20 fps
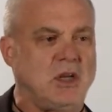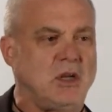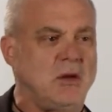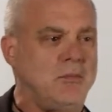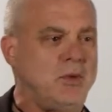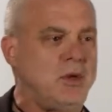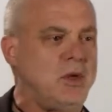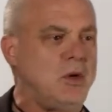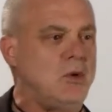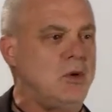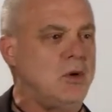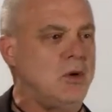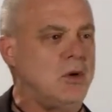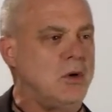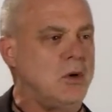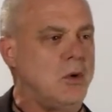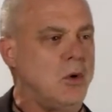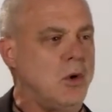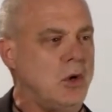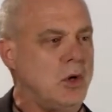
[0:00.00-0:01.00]
a
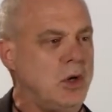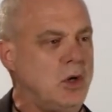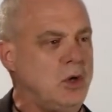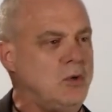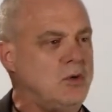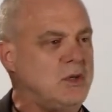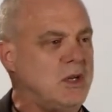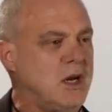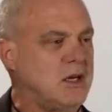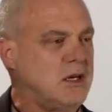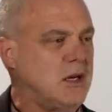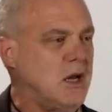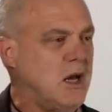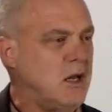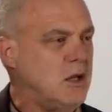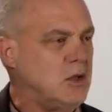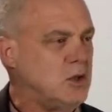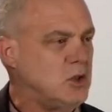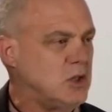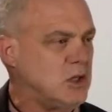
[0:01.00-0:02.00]
computer or in a new
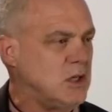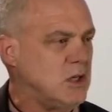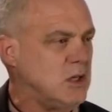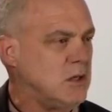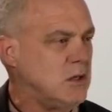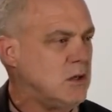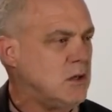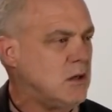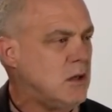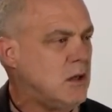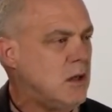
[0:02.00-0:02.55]
technology,